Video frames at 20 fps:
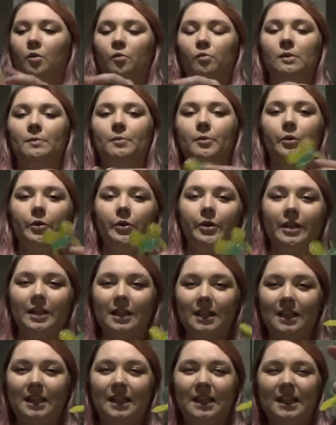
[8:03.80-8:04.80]
We bought
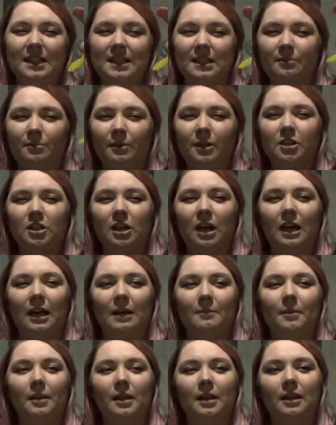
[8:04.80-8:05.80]
these, which
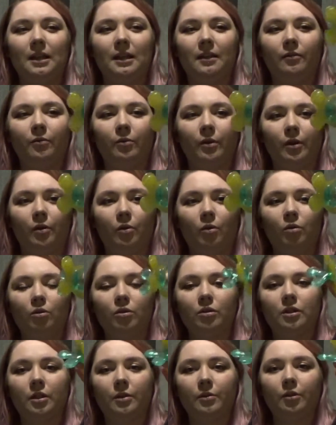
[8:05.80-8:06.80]
I believe were
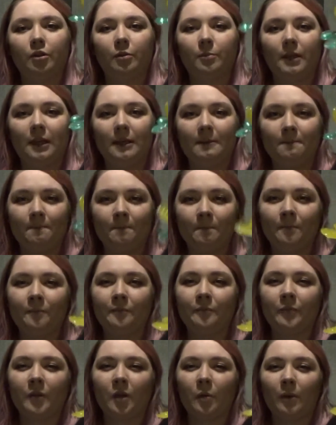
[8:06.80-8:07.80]
also Nubby
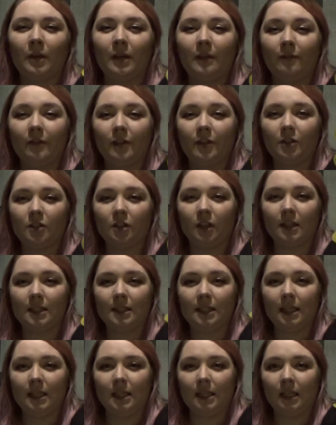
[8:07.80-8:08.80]
when he first started
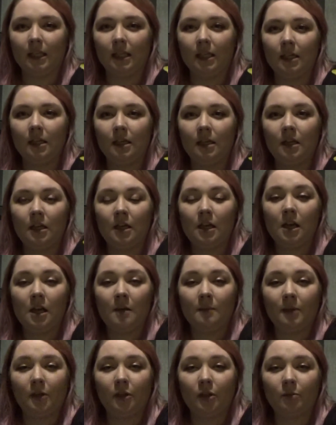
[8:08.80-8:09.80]
teething,
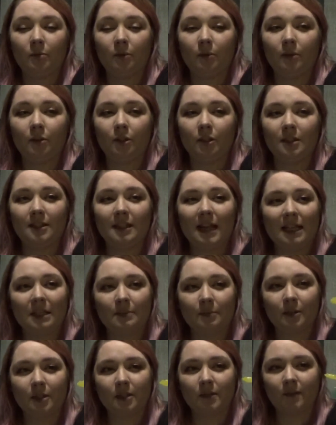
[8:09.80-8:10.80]
because we were just
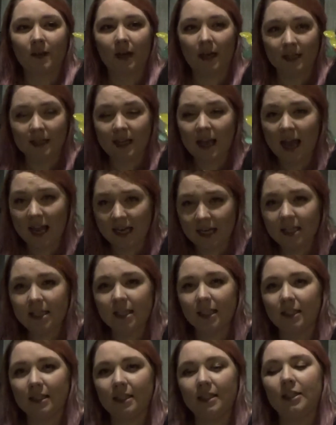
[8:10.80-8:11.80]
desperate to find
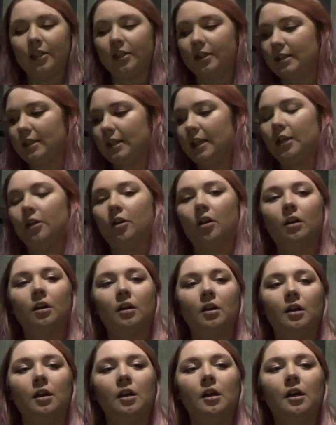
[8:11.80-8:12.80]
anything that he could teeth on.
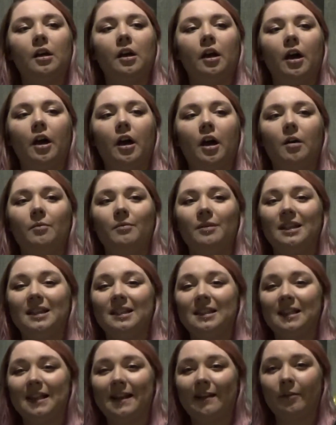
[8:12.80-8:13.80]

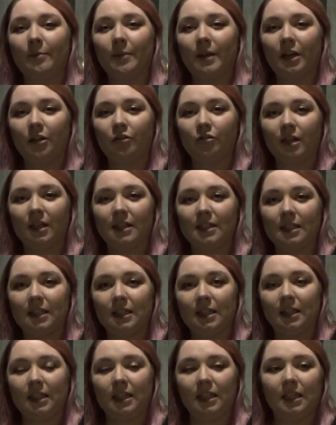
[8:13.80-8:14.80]
He's never been interested
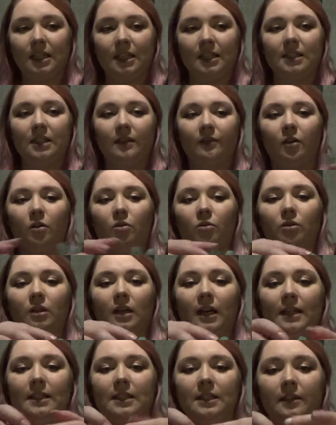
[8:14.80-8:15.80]
in these. They've got all
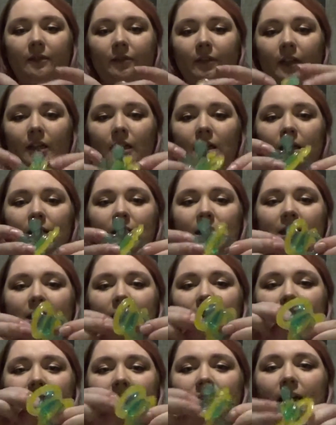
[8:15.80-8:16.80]
kinds of different,
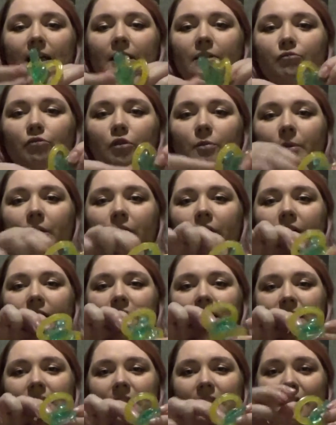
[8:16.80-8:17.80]
this side's rubber,
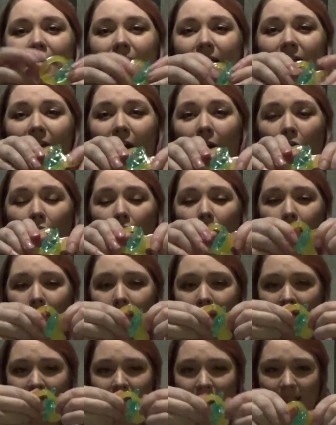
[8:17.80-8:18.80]
this side's like hard
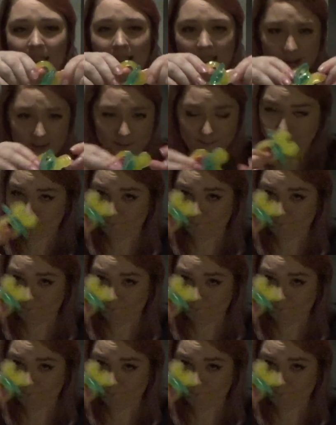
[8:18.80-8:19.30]
plastic,